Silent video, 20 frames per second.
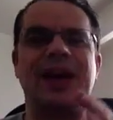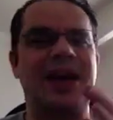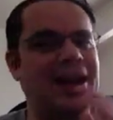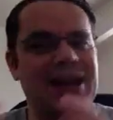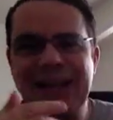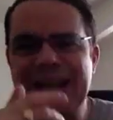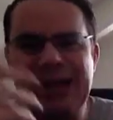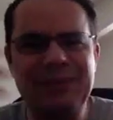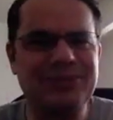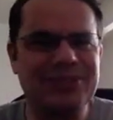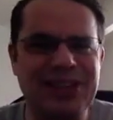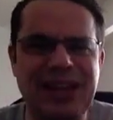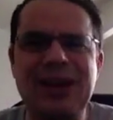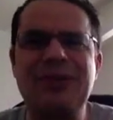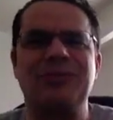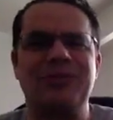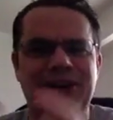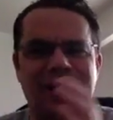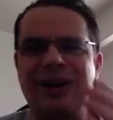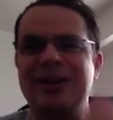And I keep
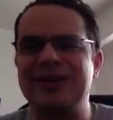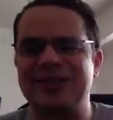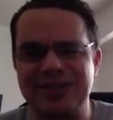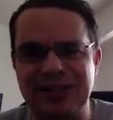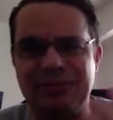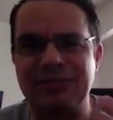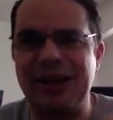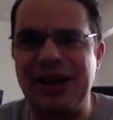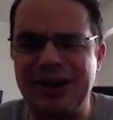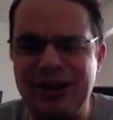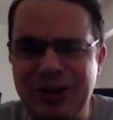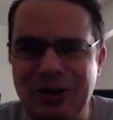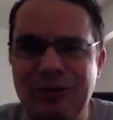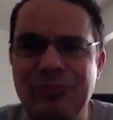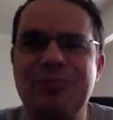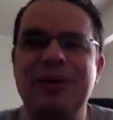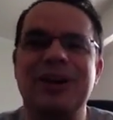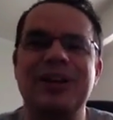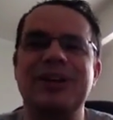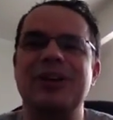saying we're on to something, I
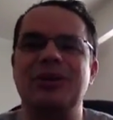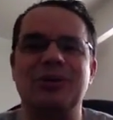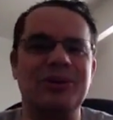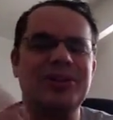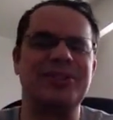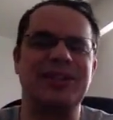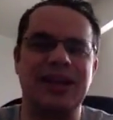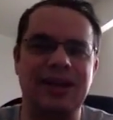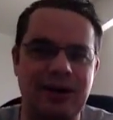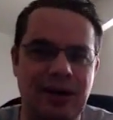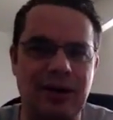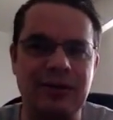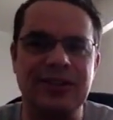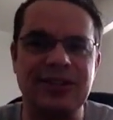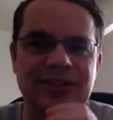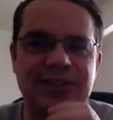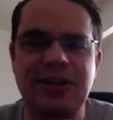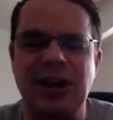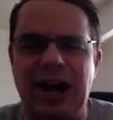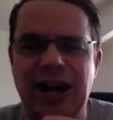know, but you always get all
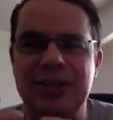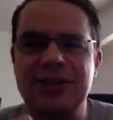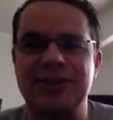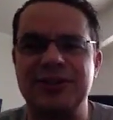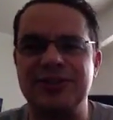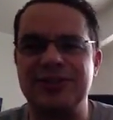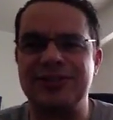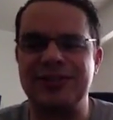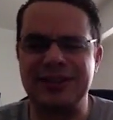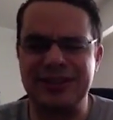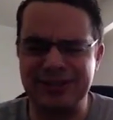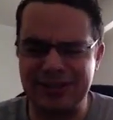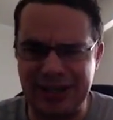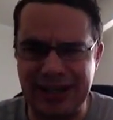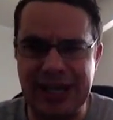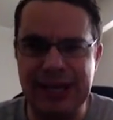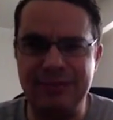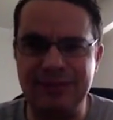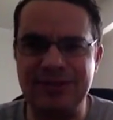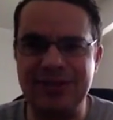these gotchas. And as I
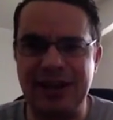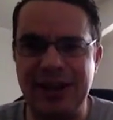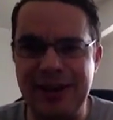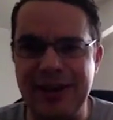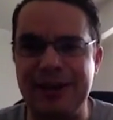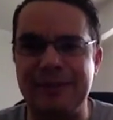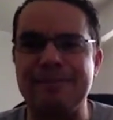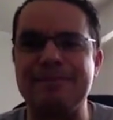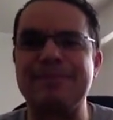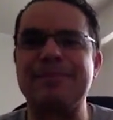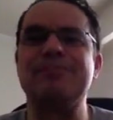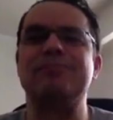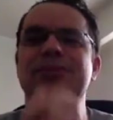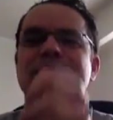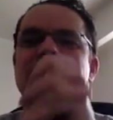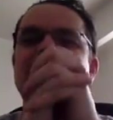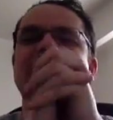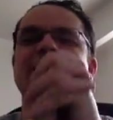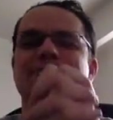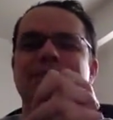keep saying,
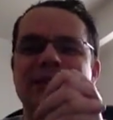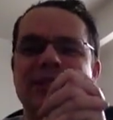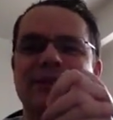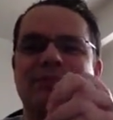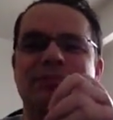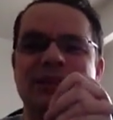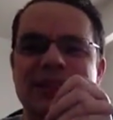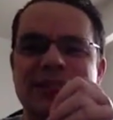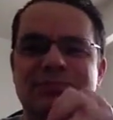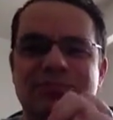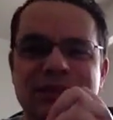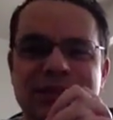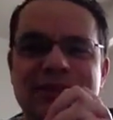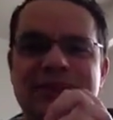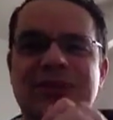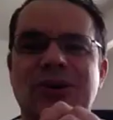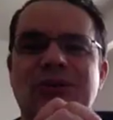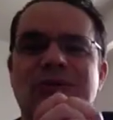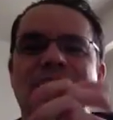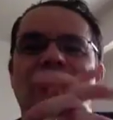please, please, please, please
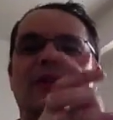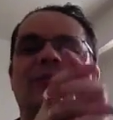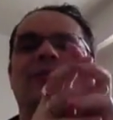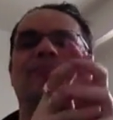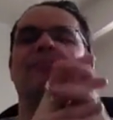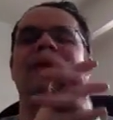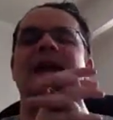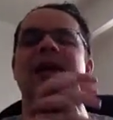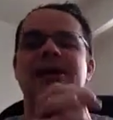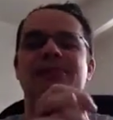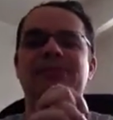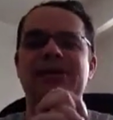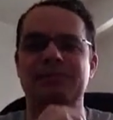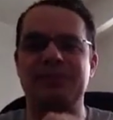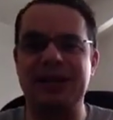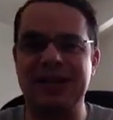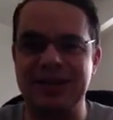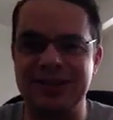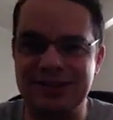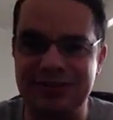don't hate me
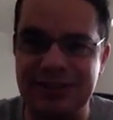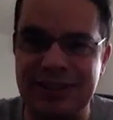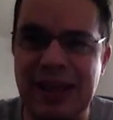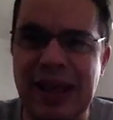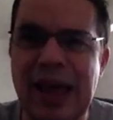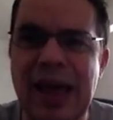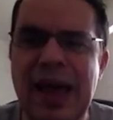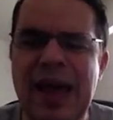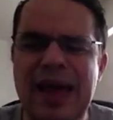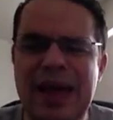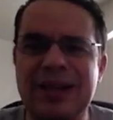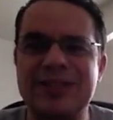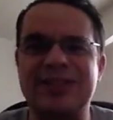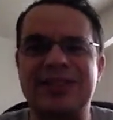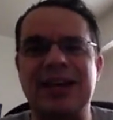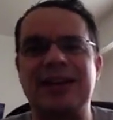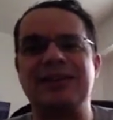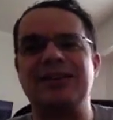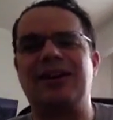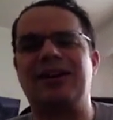because of it. As
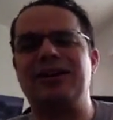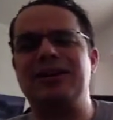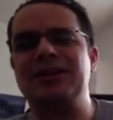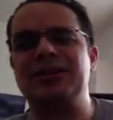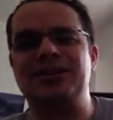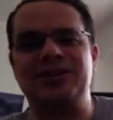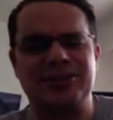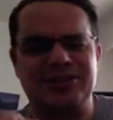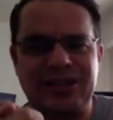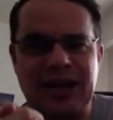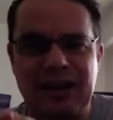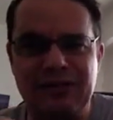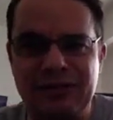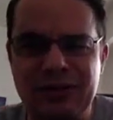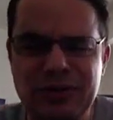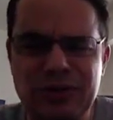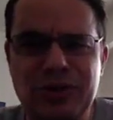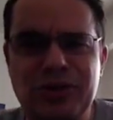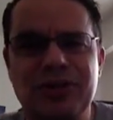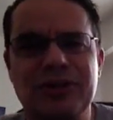technology, it's
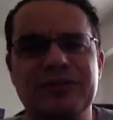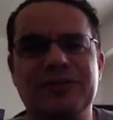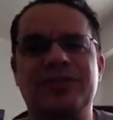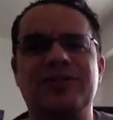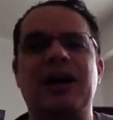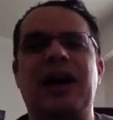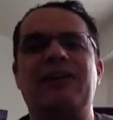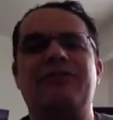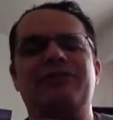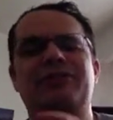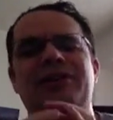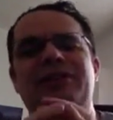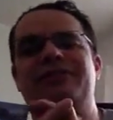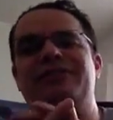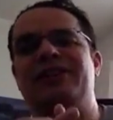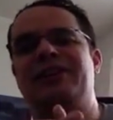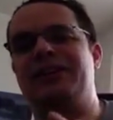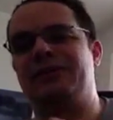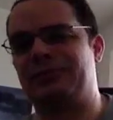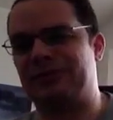evolution of software
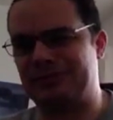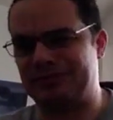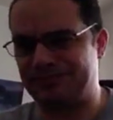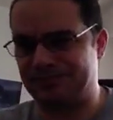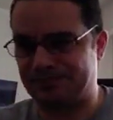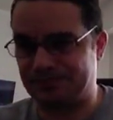development.